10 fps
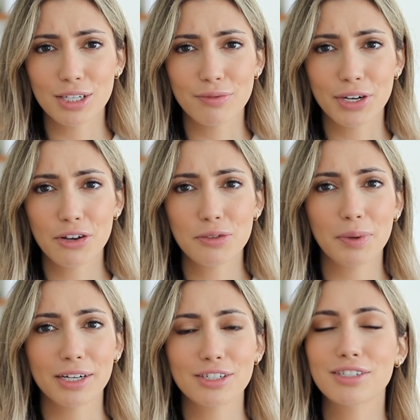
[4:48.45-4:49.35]
these videos,
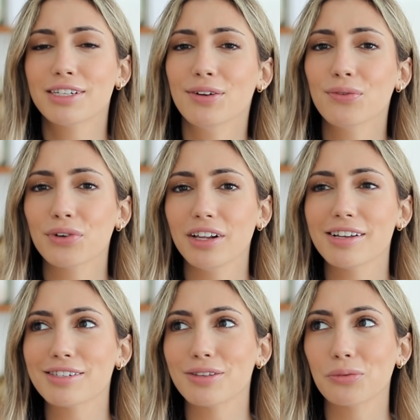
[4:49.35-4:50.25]
but I just didn't
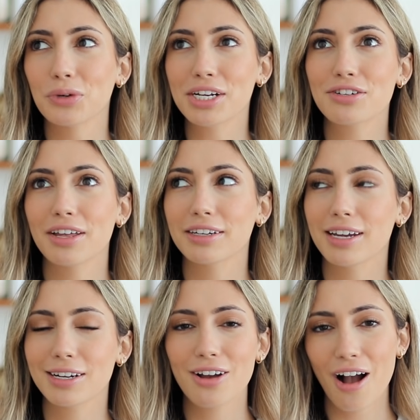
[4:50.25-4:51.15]
realize the reach that
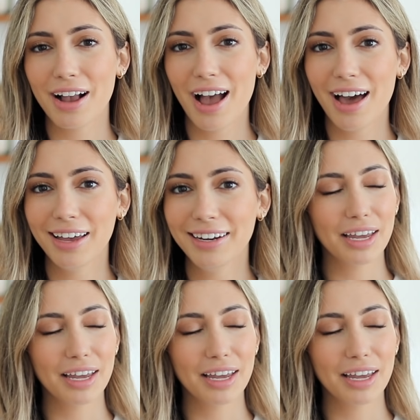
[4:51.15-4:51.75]
TikTok had.